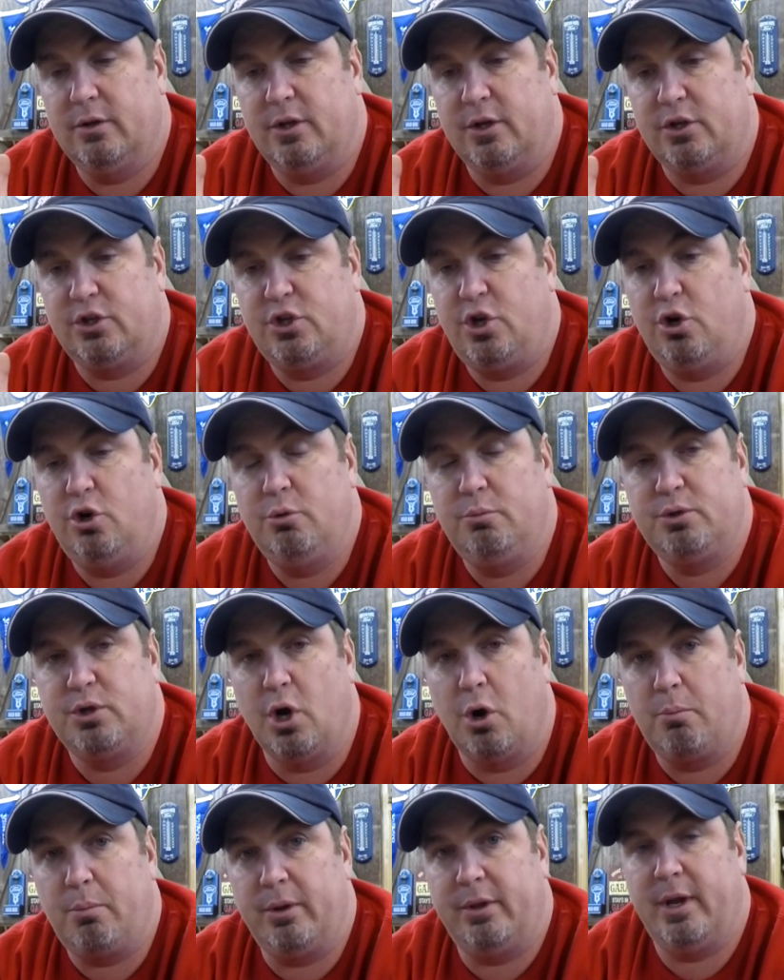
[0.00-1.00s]
the tubes
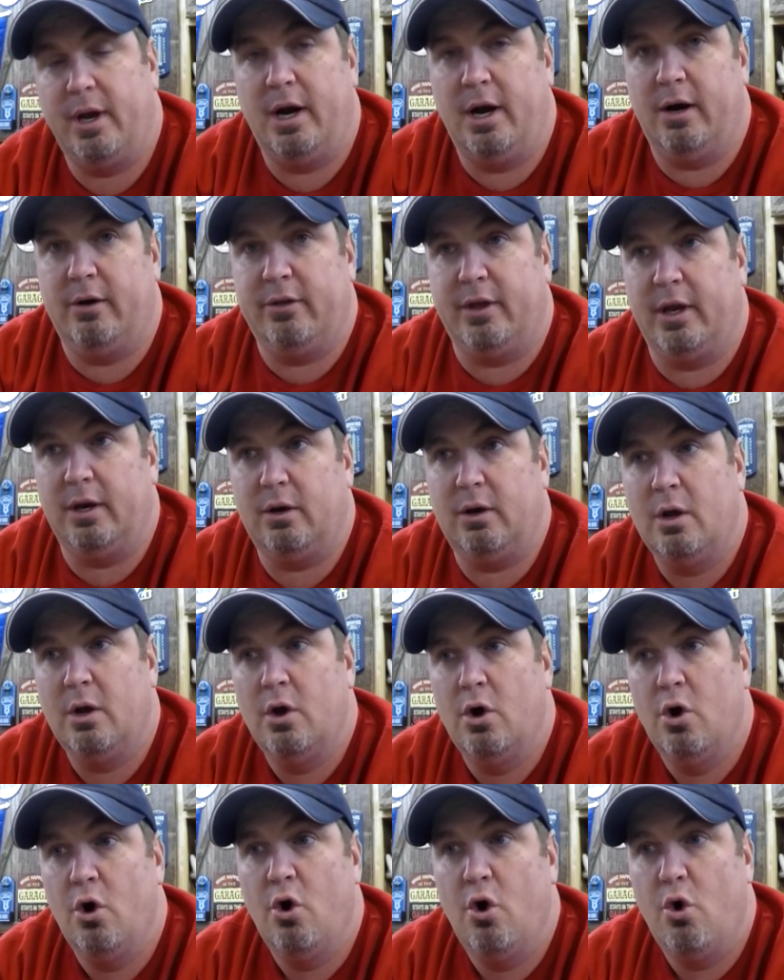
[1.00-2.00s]
open there that
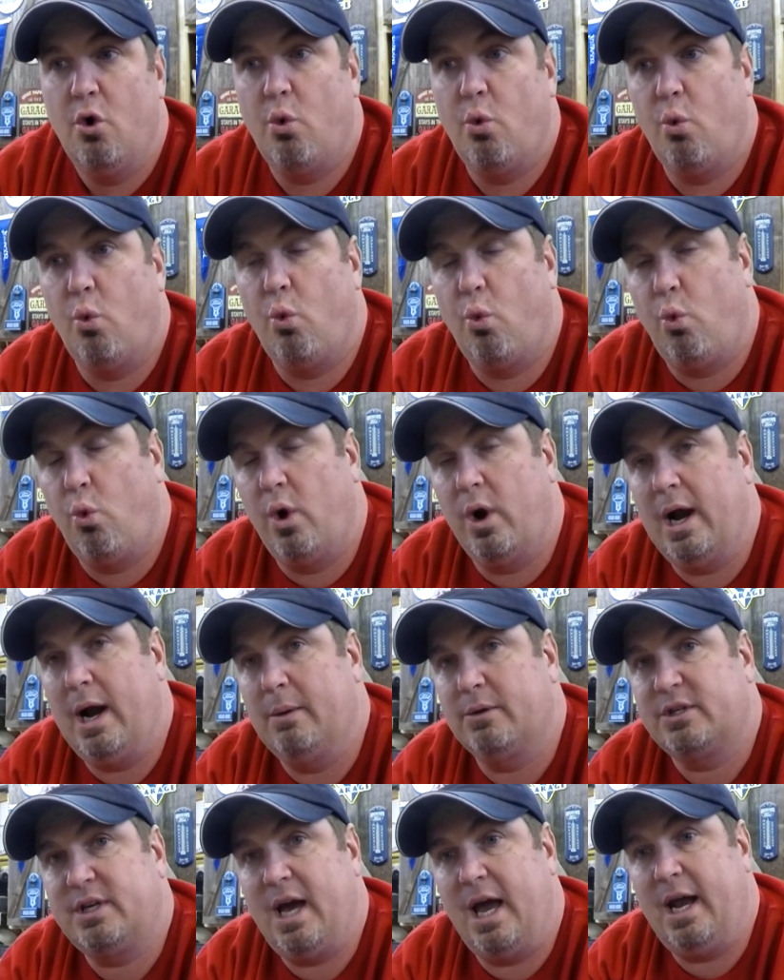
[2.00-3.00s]
when I
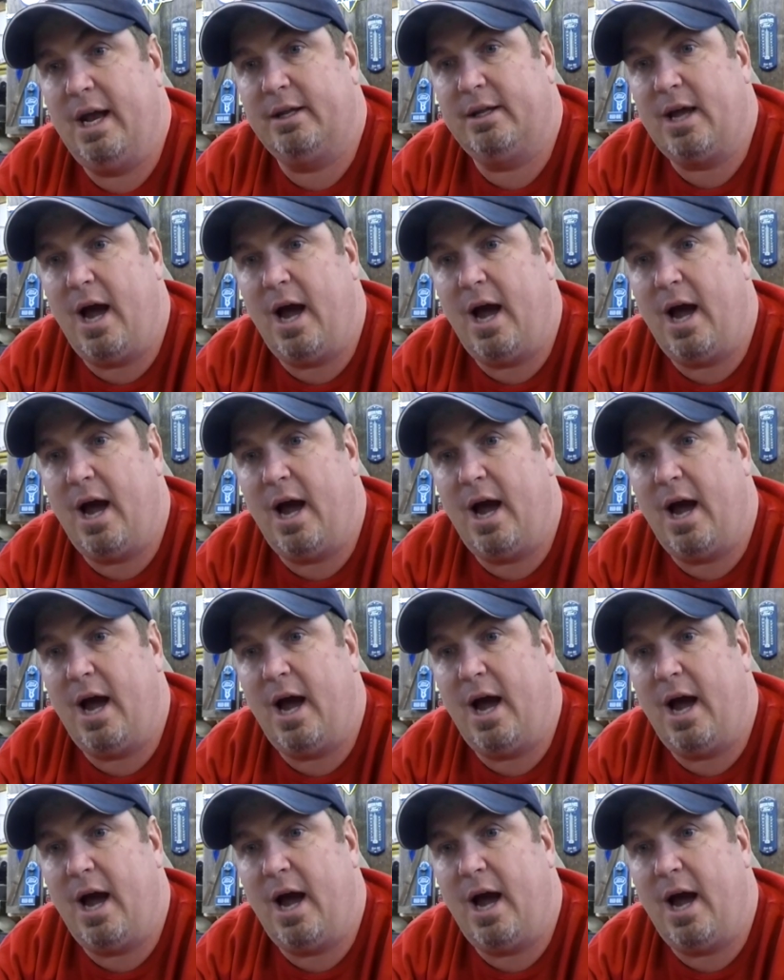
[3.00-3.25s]
was kind of